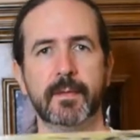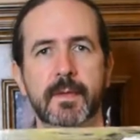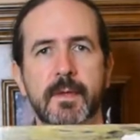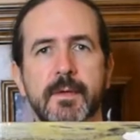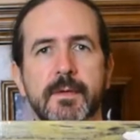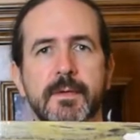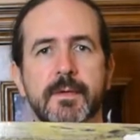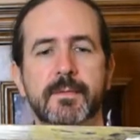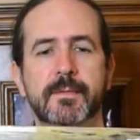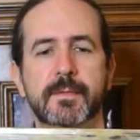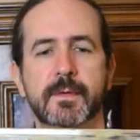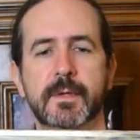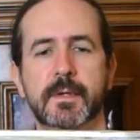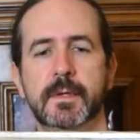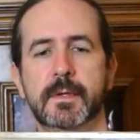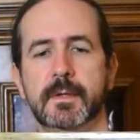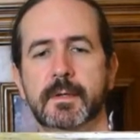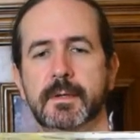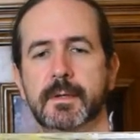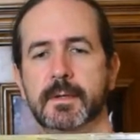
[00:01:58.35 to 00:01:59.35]
here's the
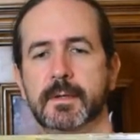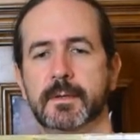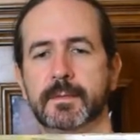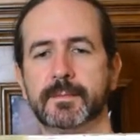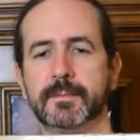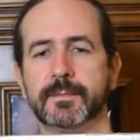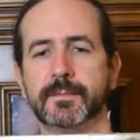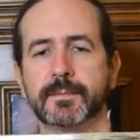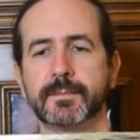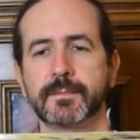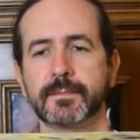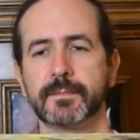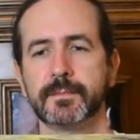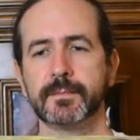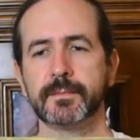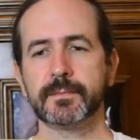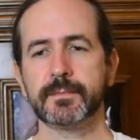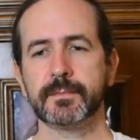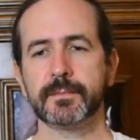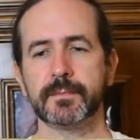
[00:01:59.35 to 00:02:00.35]
front.
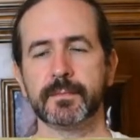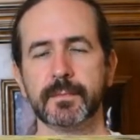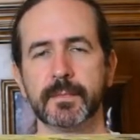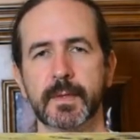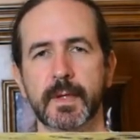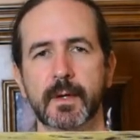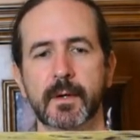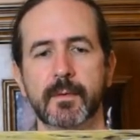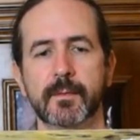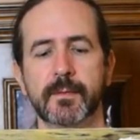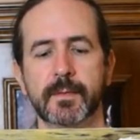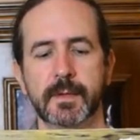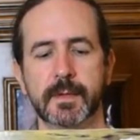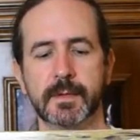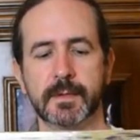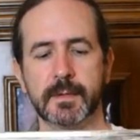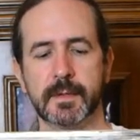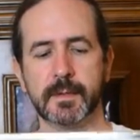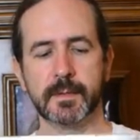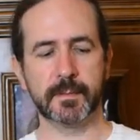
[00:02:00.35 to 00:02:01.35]
Hopefully
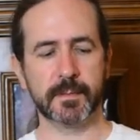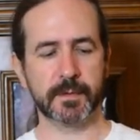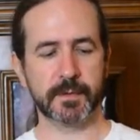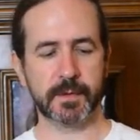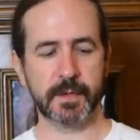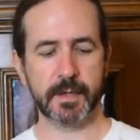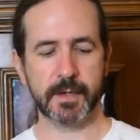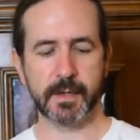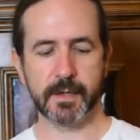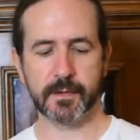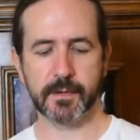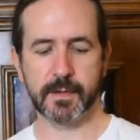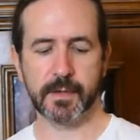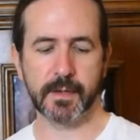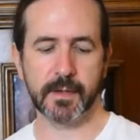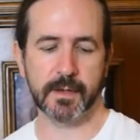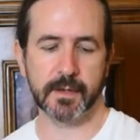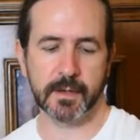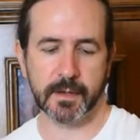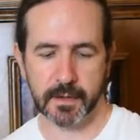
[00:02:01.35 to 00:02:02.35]
there's not much glare on
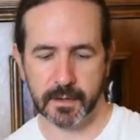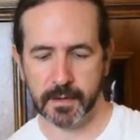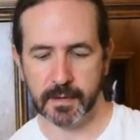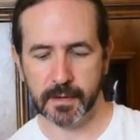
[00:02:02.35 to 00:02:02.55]
there.